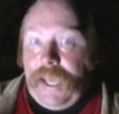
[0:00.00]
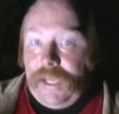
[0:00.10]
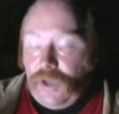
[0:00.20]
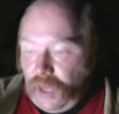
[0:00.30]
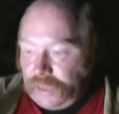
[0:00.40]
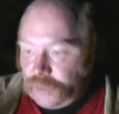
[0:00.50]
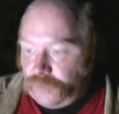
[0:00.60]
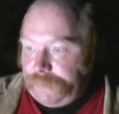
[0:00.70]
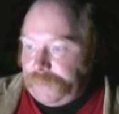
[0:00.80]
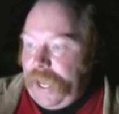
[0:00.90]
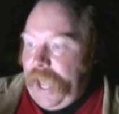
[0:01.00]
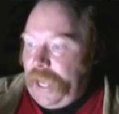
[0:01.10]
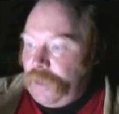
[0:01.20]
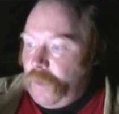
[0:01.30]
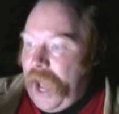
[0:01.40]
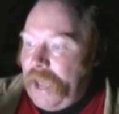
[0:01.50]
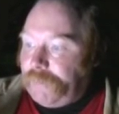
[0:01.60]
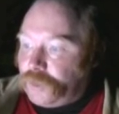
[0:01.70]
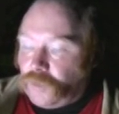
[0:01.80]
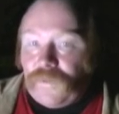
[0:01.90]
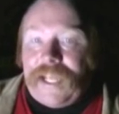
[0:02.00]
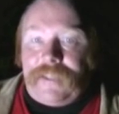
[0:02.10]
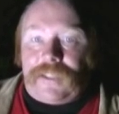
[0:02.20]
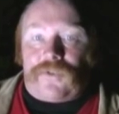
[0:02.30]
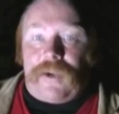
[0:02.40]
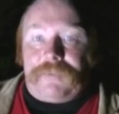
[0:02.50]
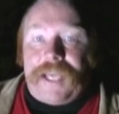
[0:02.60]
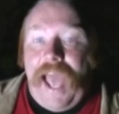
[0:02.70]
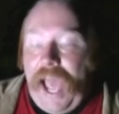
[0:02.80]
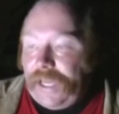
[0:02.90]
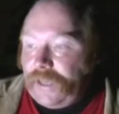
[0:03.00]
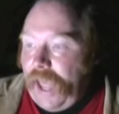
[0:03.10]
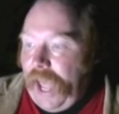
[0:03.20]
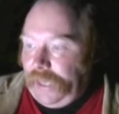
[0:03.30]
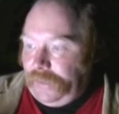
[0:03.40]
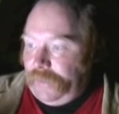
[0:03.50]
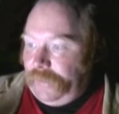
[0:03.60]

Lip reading: You got a script and you were able to read the script and you